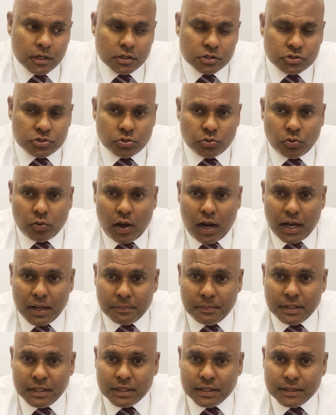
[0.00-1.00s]
So,
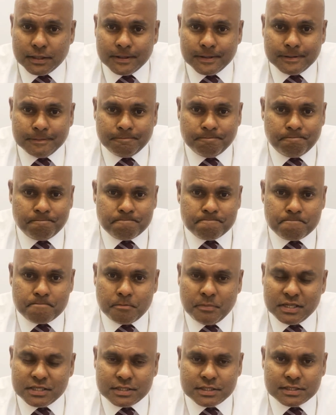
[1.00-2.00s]
I've been a
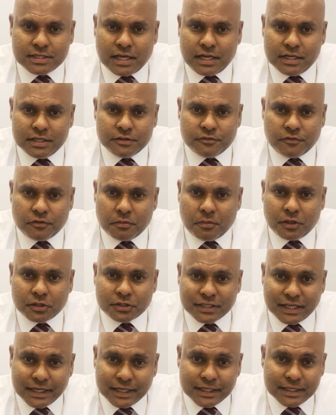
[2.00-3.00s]
business analyst for
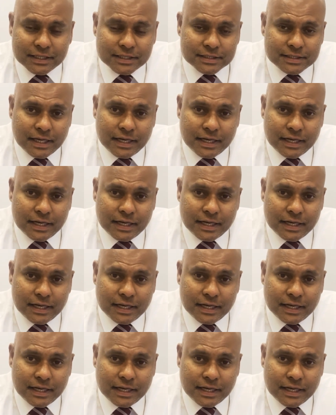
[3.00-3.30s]
about 10 years,